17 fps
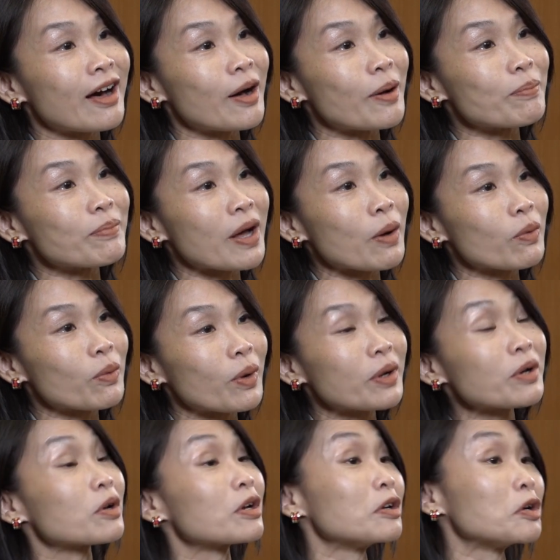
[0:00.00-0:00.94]
I would
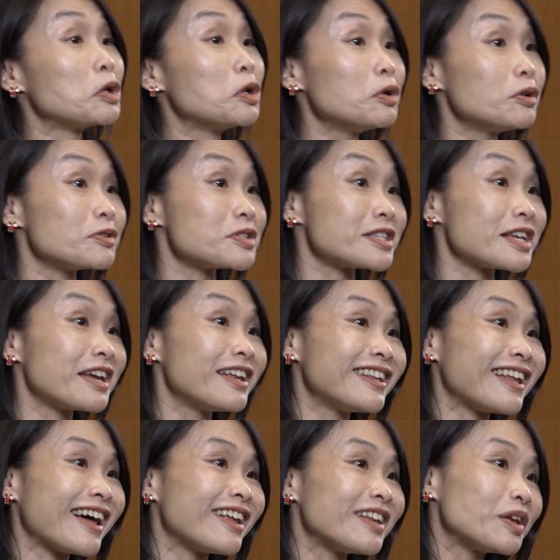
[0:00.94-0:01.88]
want to conclude
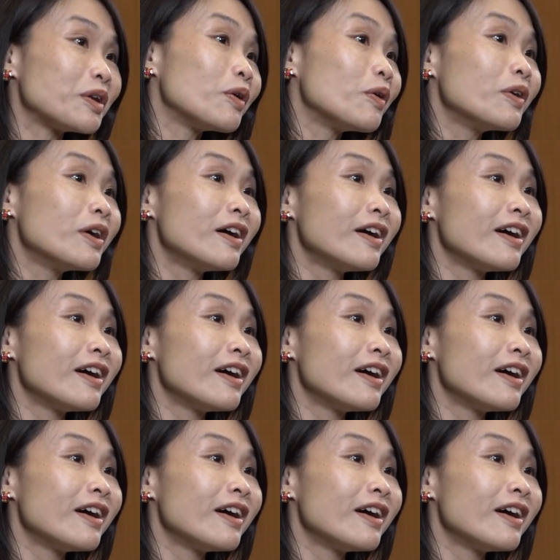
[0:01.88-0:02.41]
saying that a